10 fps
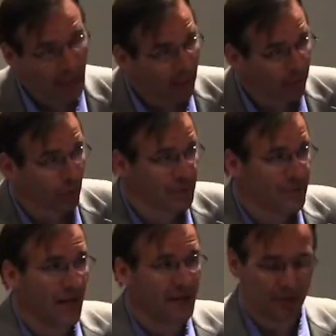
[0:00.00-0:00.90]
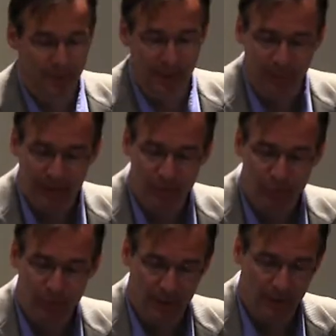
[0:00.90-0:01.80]
And of course, there has to be a really
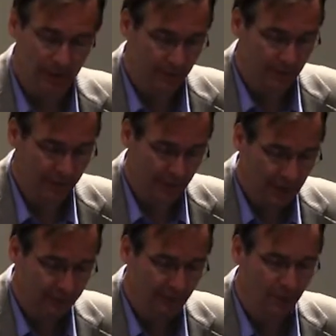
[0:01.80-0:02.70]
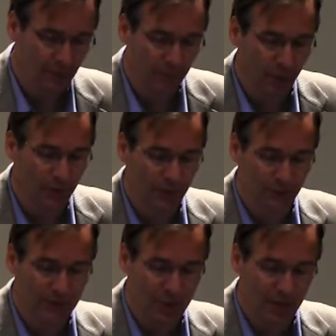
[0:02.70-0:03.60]
significant component of
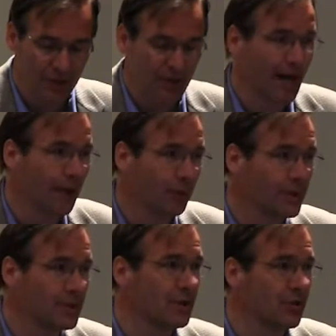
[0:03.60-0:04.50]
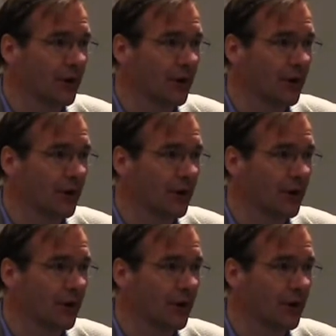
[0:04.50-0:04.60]
education, outreach, and